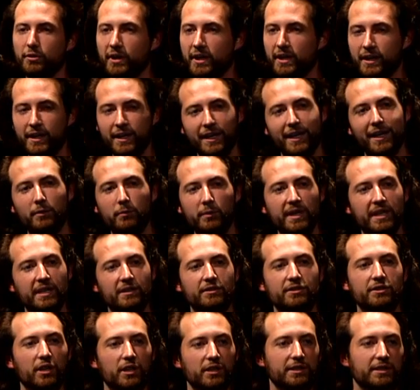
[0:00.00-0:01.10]
to it, and we can
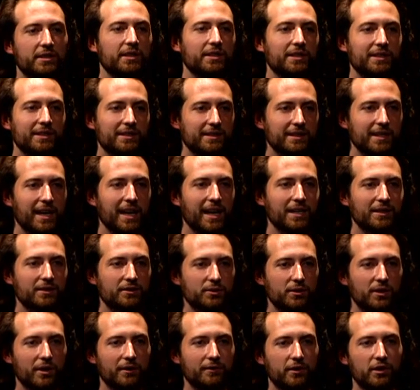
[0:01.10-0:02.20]
start to design
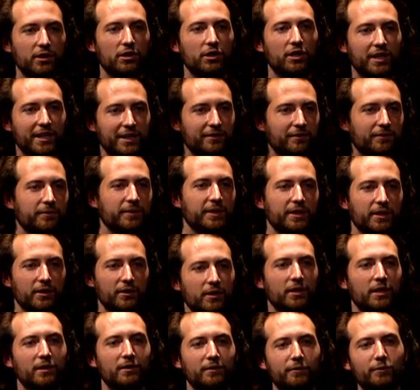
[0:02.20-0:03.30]
sort of a look and
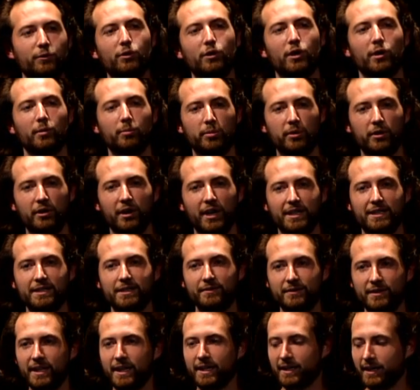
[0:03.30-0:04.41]
feel for
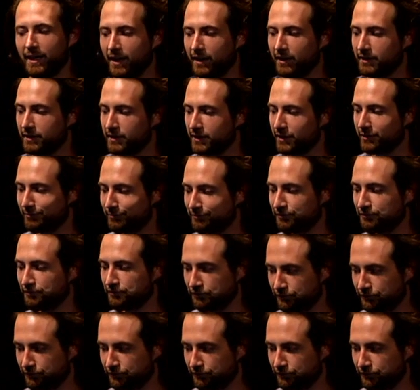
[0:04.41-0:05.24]
progressive technology.